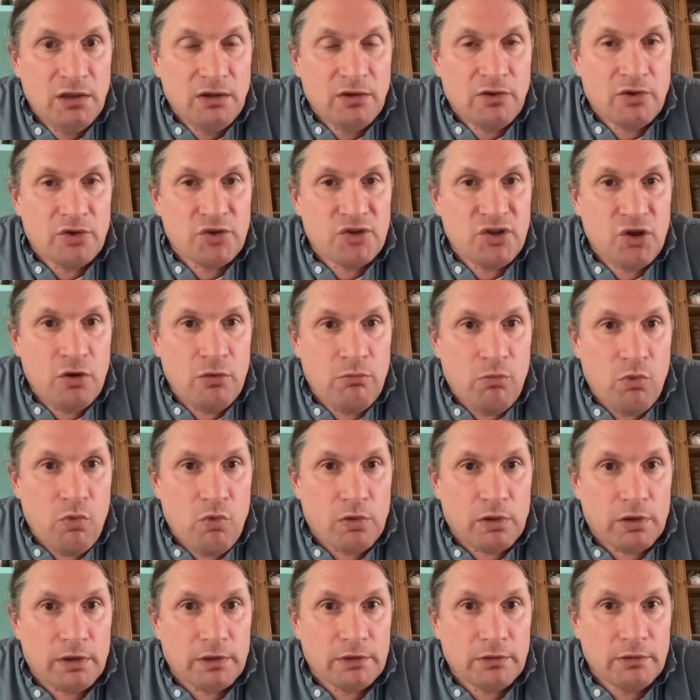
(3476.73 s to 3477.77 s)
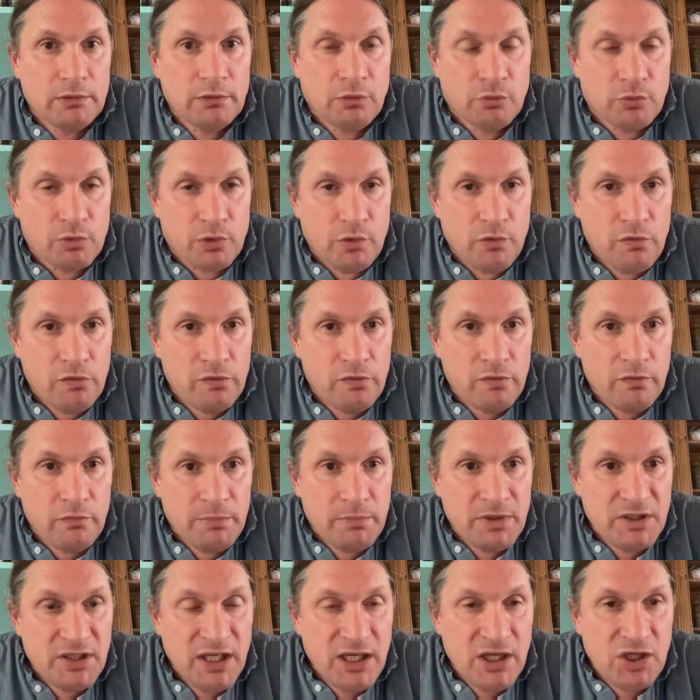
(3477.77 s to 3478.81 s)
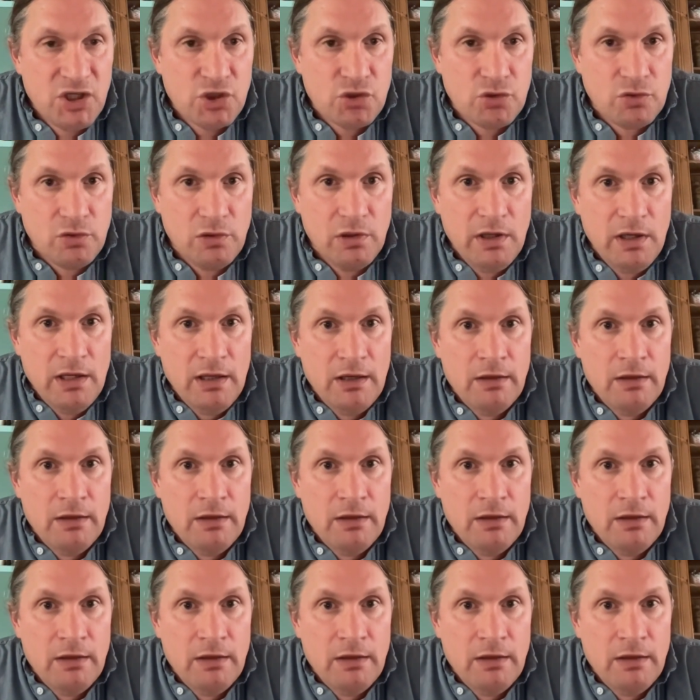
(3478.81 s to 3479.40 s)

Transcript: there's no more growth potential